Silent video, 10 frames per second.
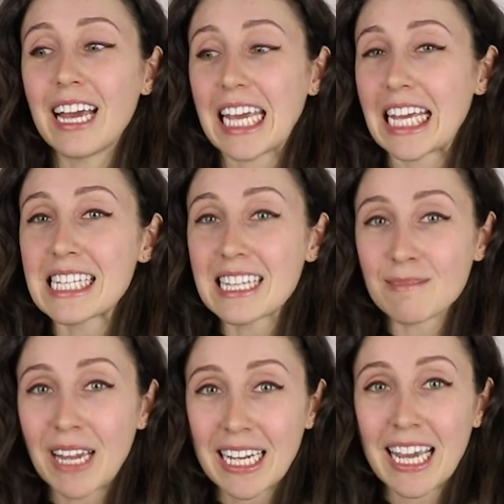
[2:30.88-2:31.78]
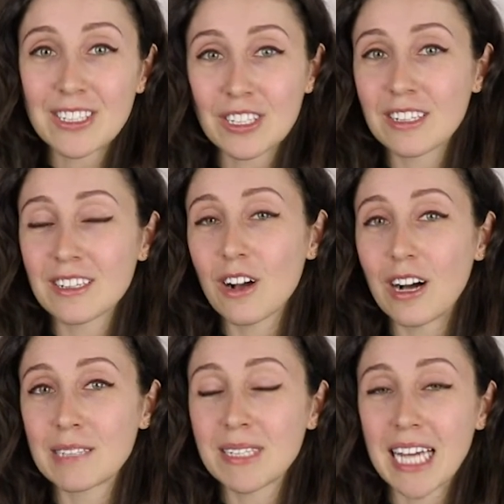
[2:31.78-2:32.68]
this medication going to
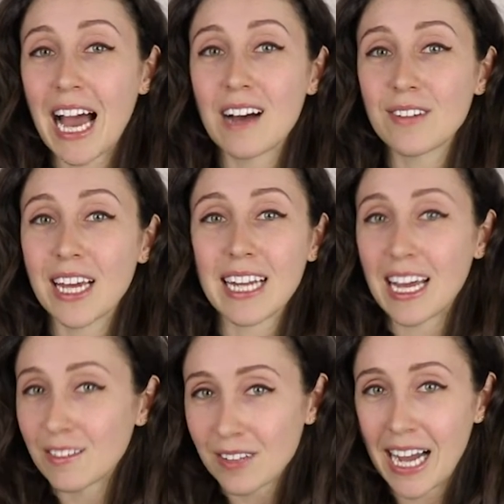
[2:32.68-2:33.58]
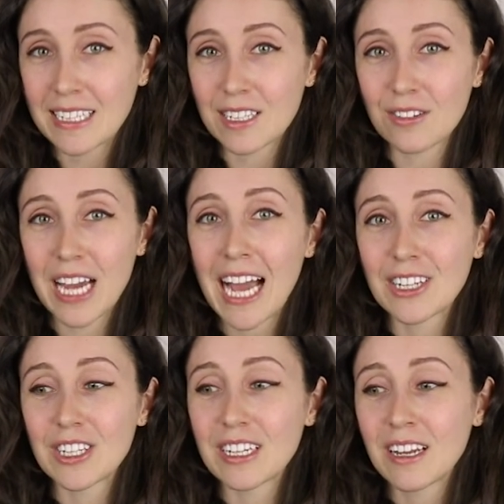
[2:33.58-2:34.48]
cause me to have an anaphylactic
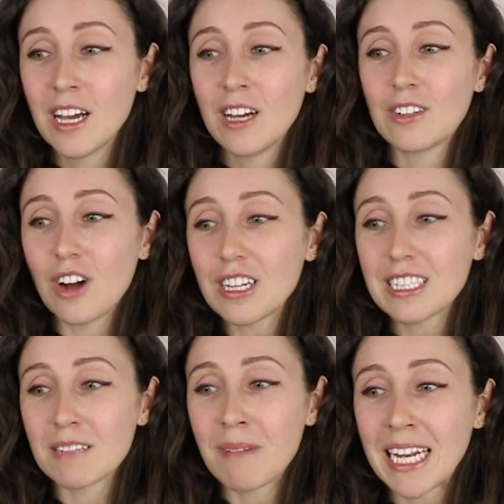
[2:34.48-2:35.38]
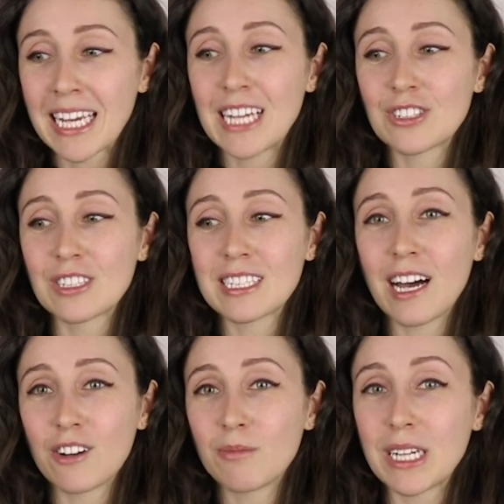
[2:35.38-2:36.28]
reaction? Not to the medication
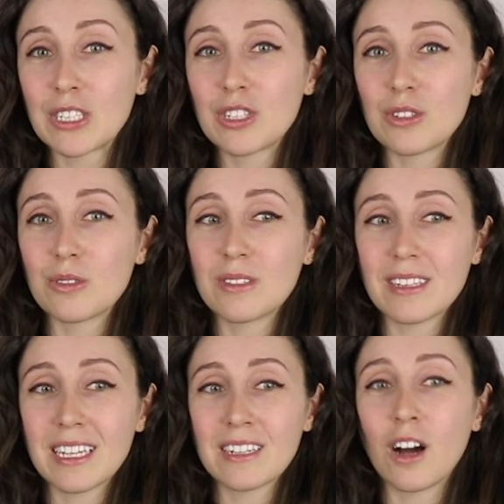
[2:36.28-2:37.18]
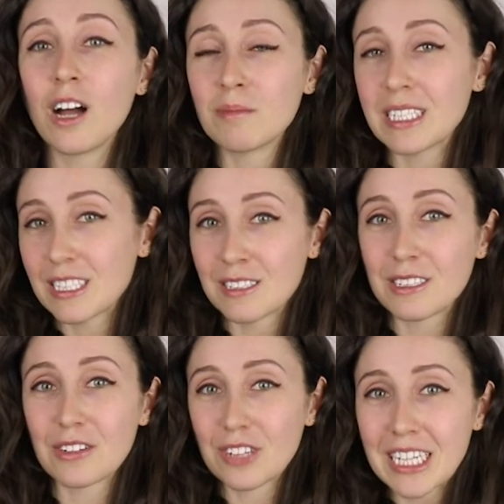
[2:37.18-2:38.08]
itself, but to the non-medicinal
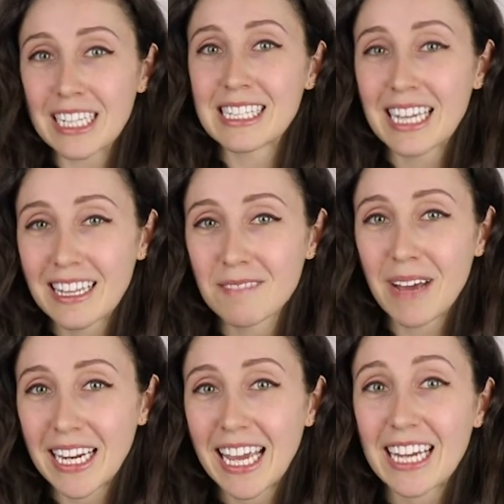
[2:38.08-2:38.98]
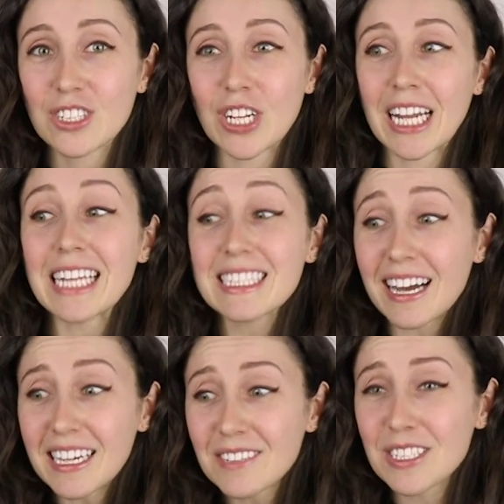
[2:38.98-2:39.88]
ingredients in the medication. It's
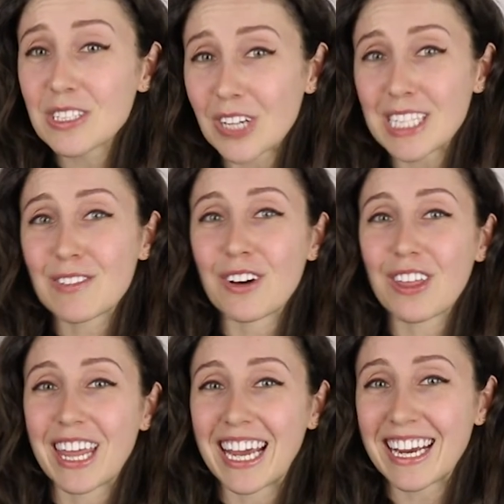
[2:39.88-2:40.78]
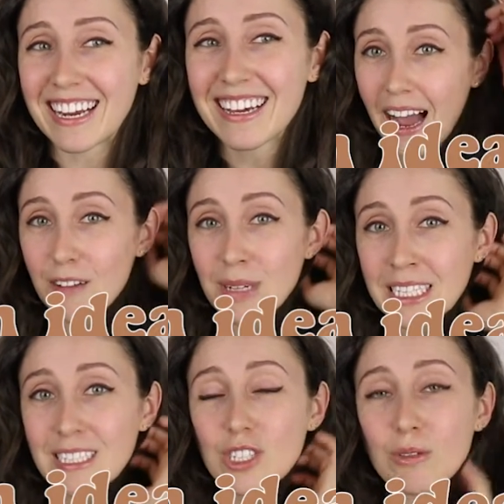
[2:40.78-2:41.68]
kind of a stressful thing. I've been
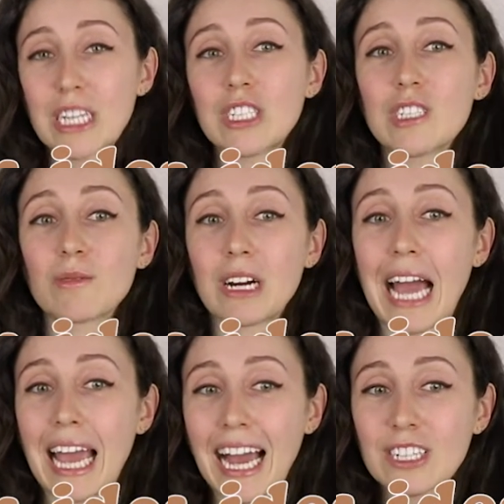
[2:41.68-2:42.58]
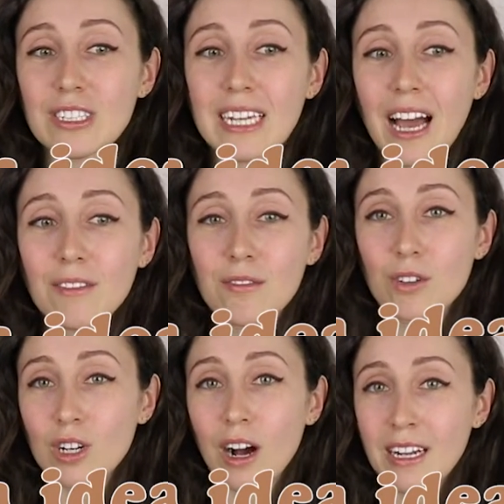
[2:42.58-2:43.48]
in situations where I actually have
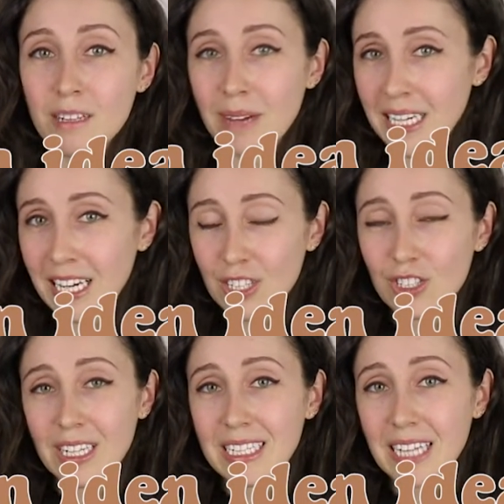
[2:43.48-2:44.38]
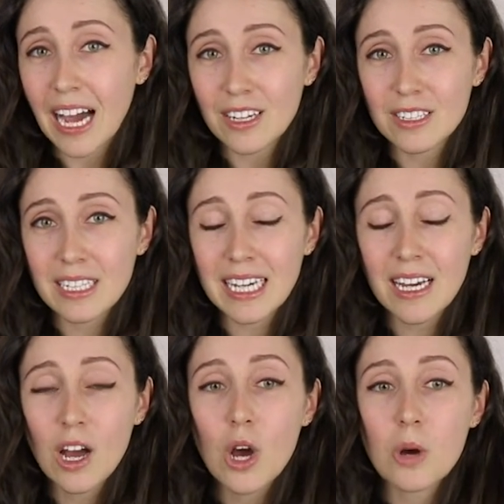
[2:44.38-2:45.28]
forgone the medication entirely